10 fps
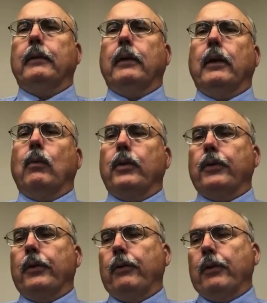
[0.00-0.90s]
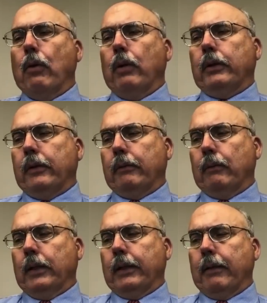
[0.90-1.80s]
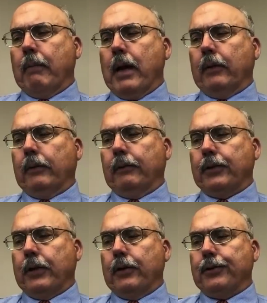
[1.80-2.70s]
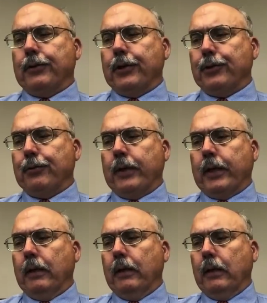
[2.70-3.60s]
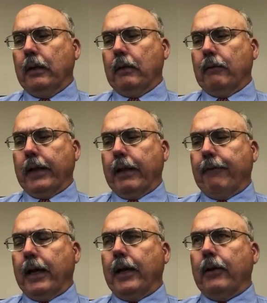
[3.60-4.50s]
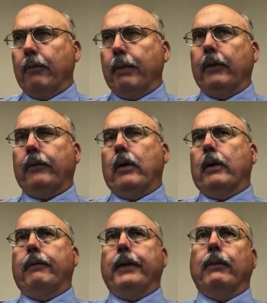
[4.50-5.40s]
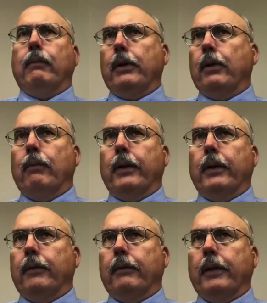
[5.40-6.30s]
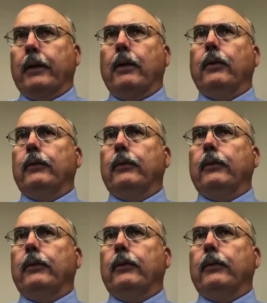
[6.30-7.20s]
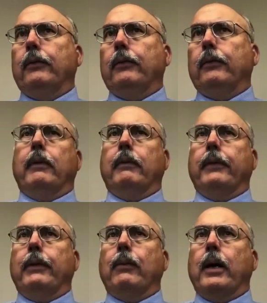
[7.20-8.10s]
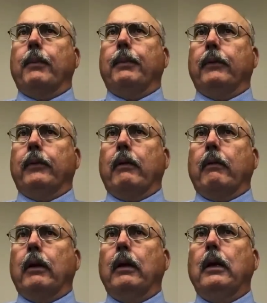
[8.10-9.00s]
In other words, you know what the, what the amount of shares you're issuing for that value based on a V, you know, whether it closed uh, based on a, a V WAP, et cetera.